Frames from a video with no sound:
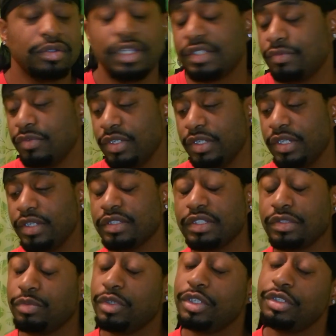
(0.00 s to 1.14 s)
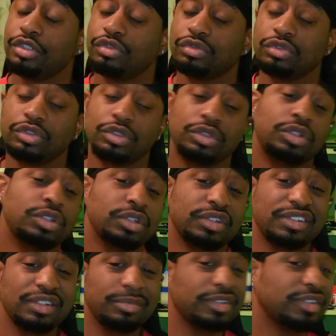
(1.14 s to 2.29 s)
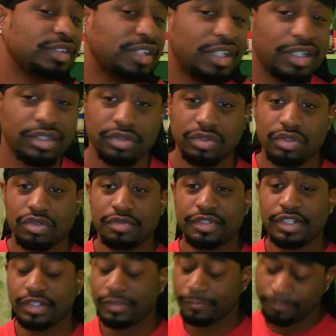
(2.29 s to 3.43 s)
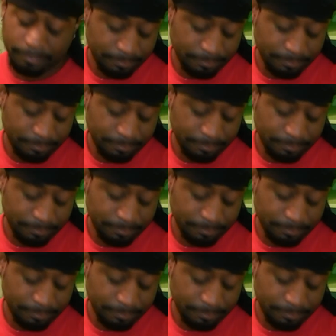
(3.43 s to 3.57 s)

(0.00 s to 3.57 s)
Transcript: That's what it is. That's what it do. Simple as that. You know what I'm saying?